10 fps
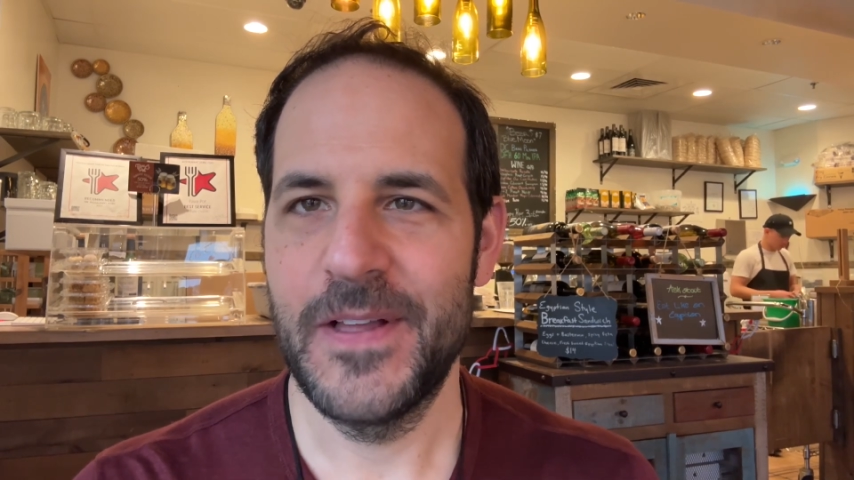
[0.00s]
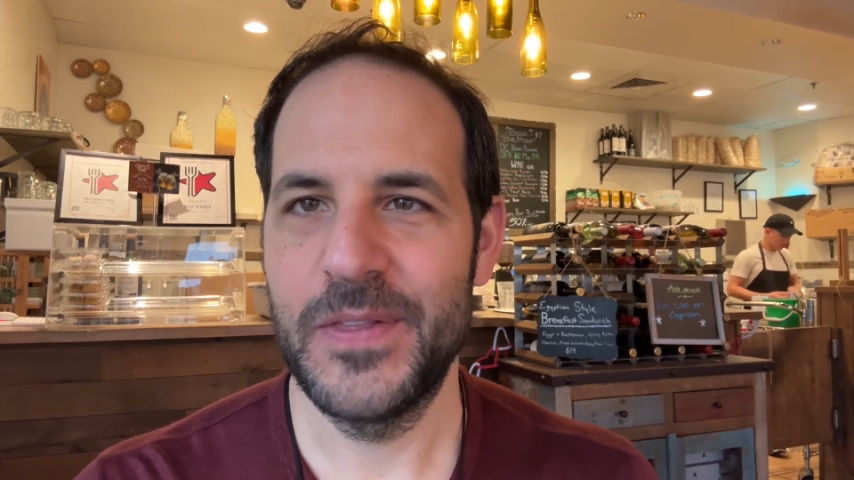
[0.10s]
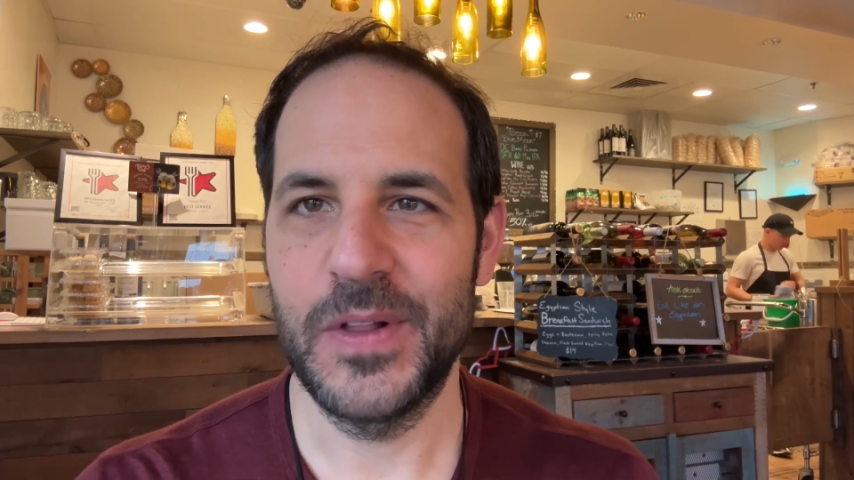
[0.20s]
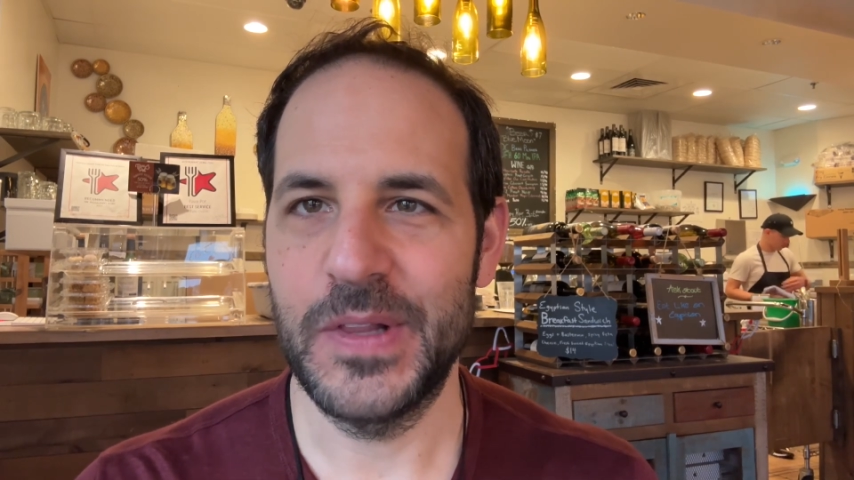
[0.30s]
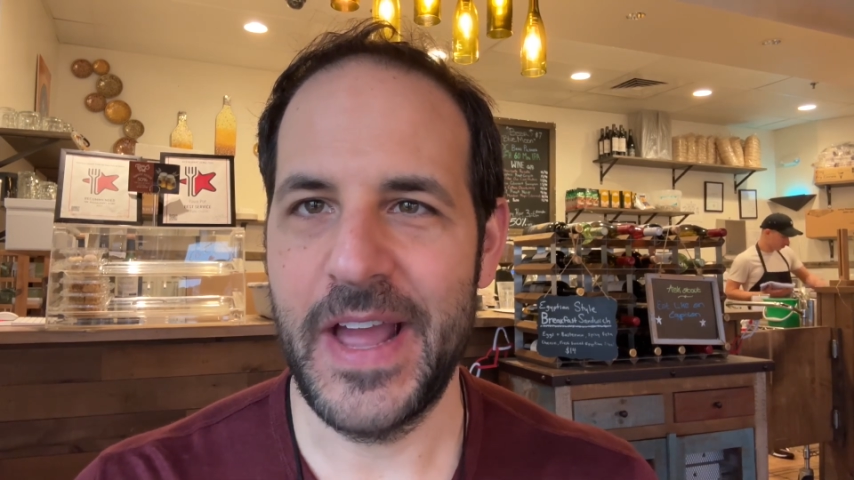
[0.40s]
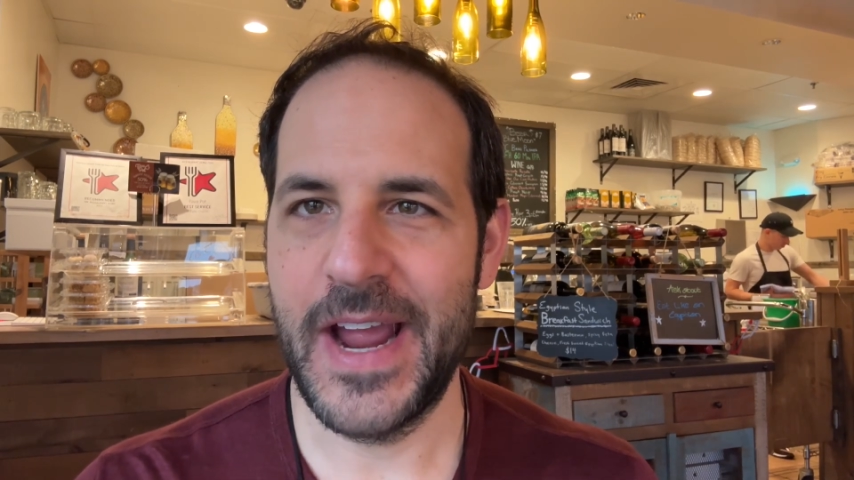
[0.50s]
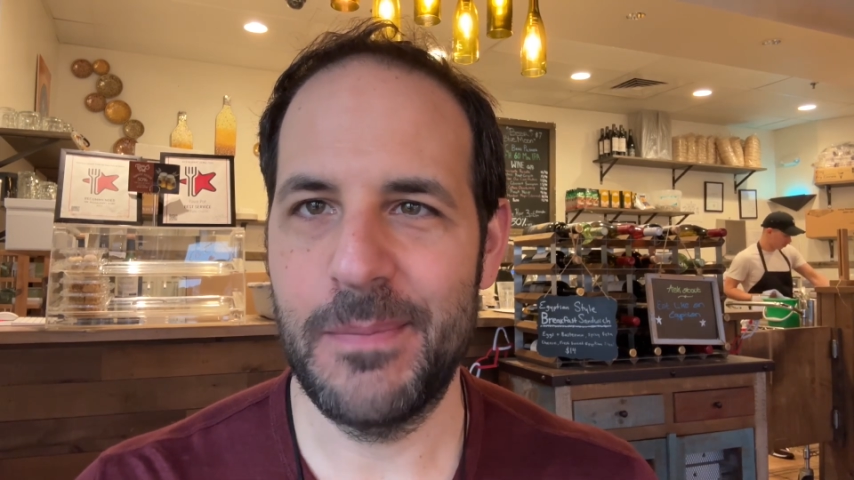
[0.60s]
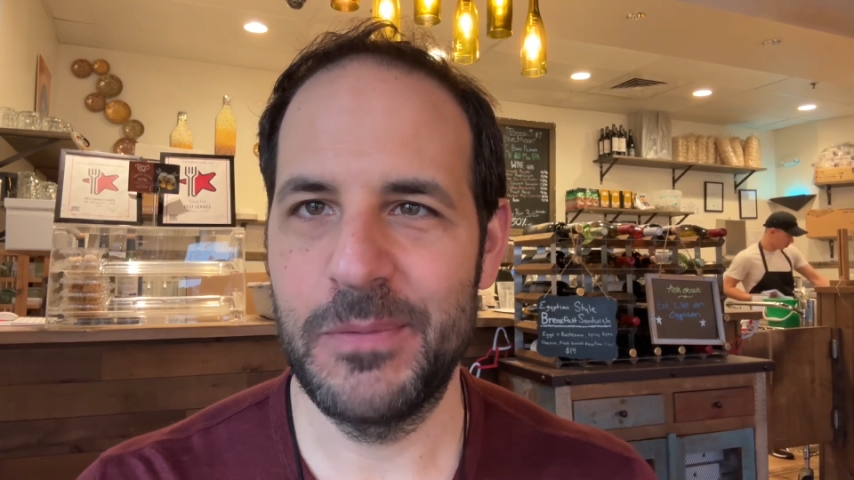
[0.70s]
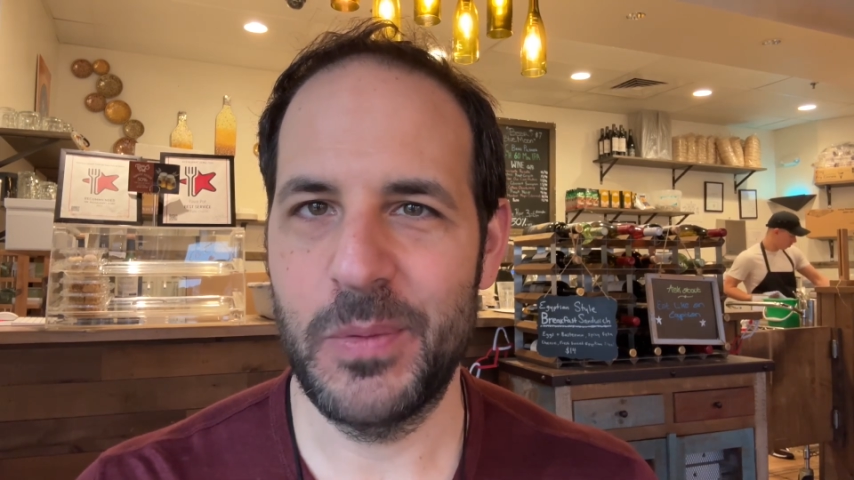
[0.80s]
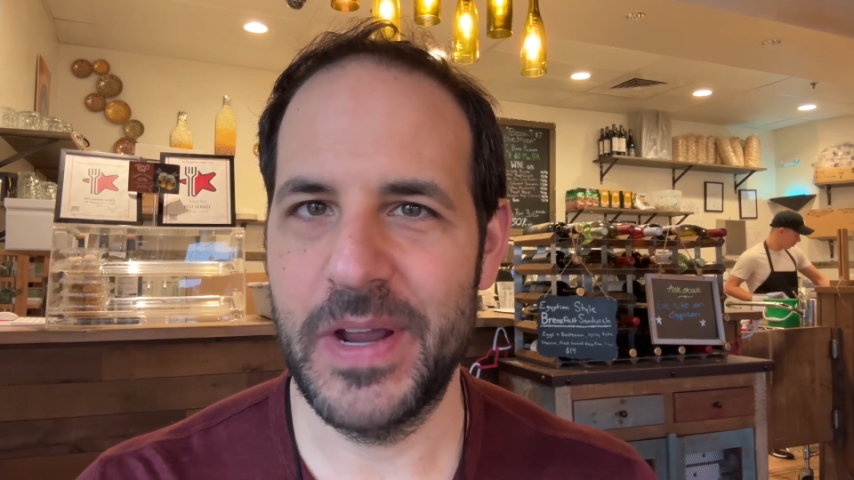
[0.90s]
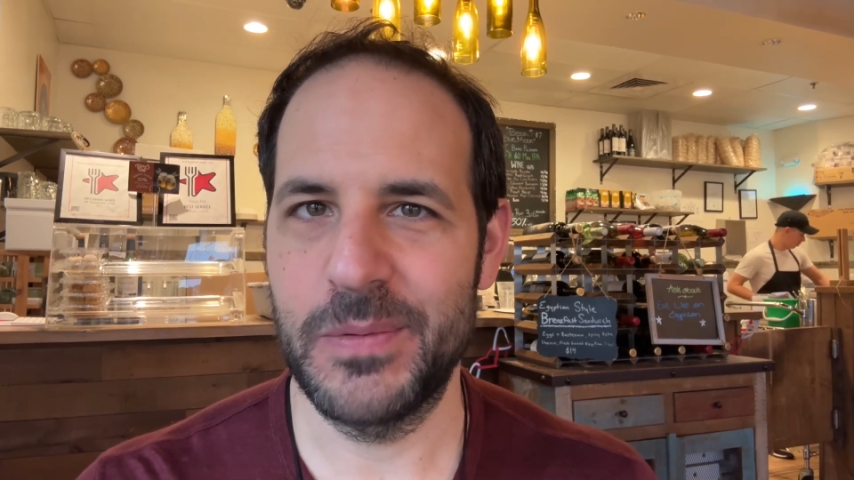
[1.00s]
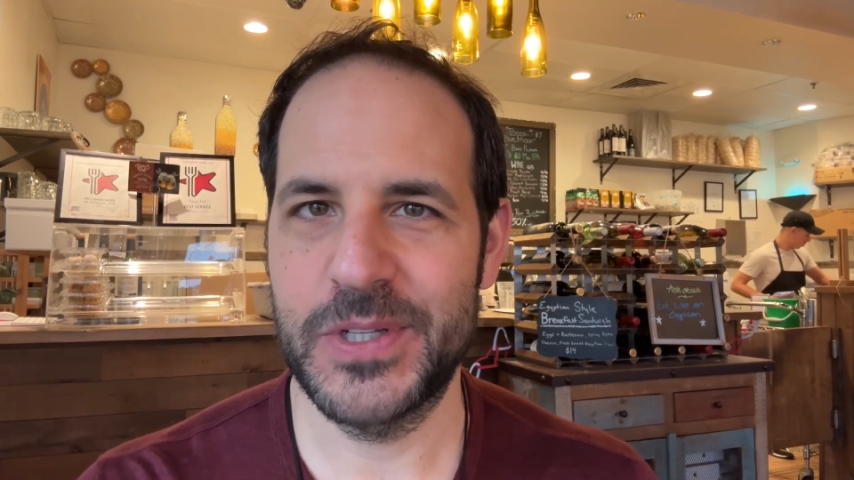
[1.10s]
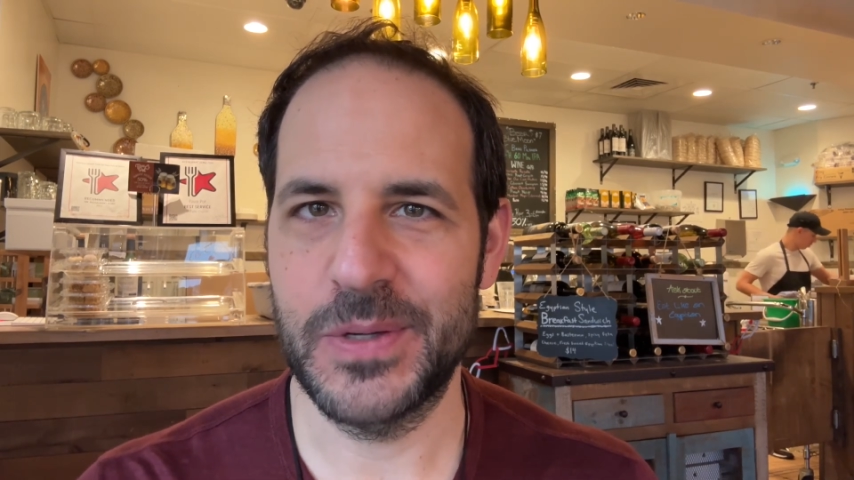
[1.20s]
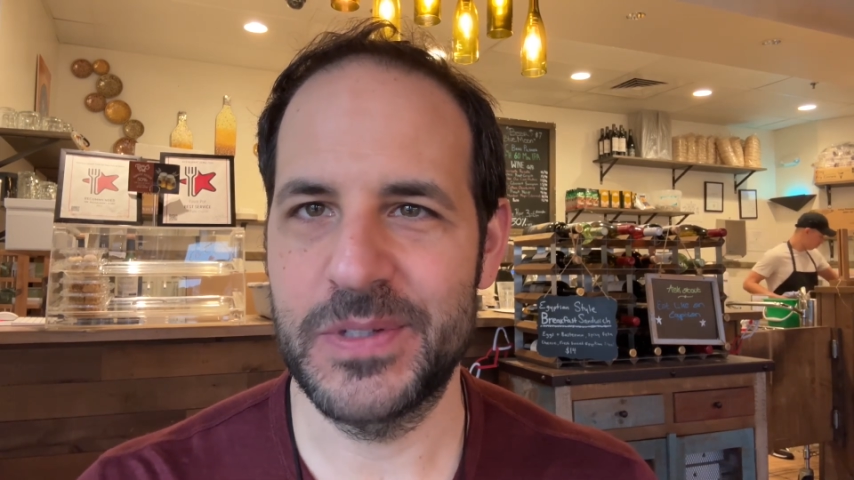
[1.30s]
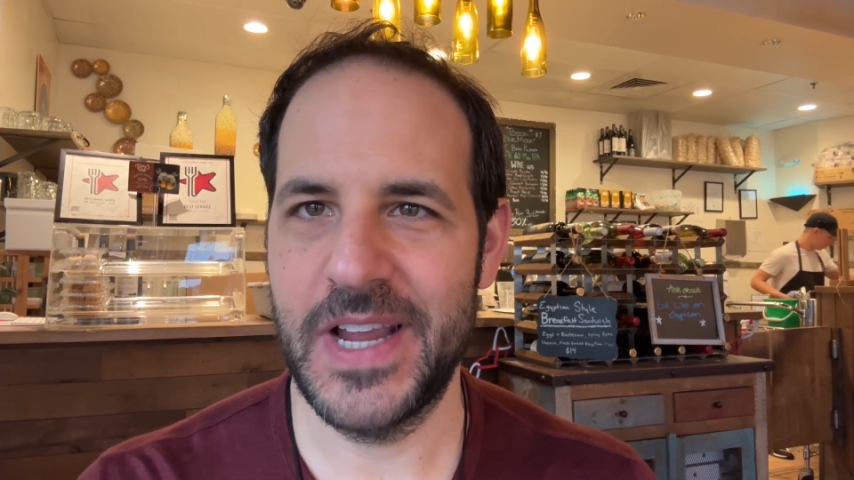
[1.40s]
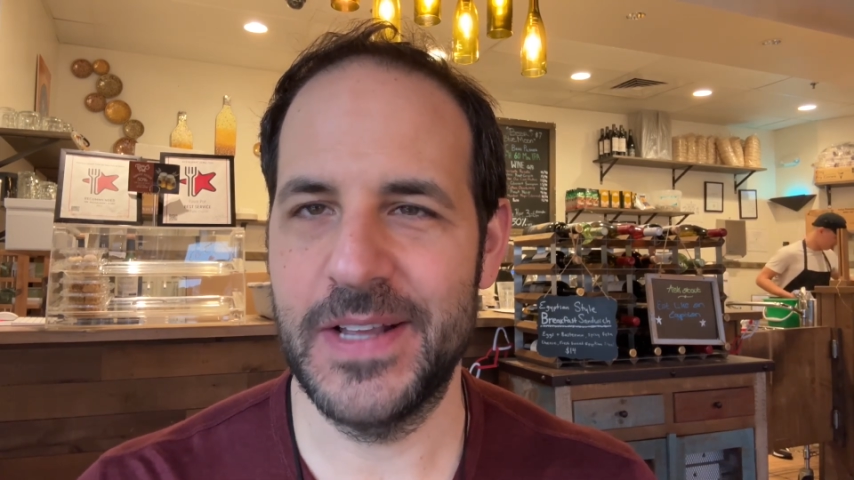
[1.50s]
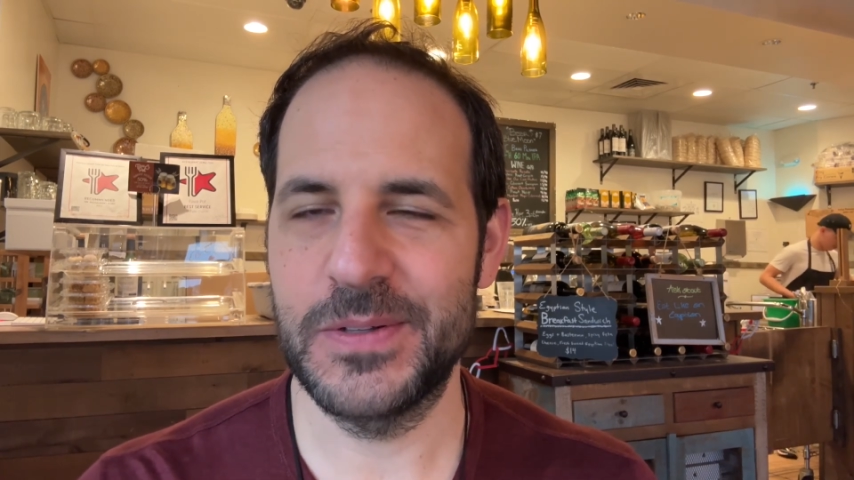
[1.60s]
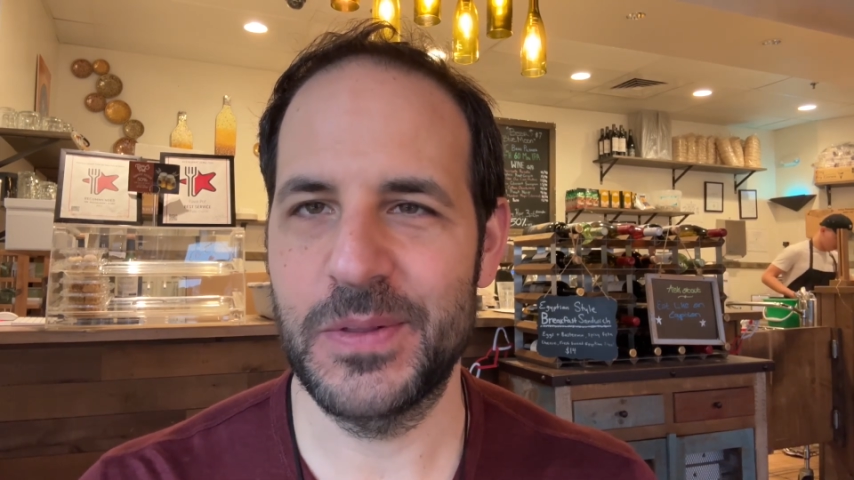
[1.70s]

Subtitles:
The lamb, the way it was so tender,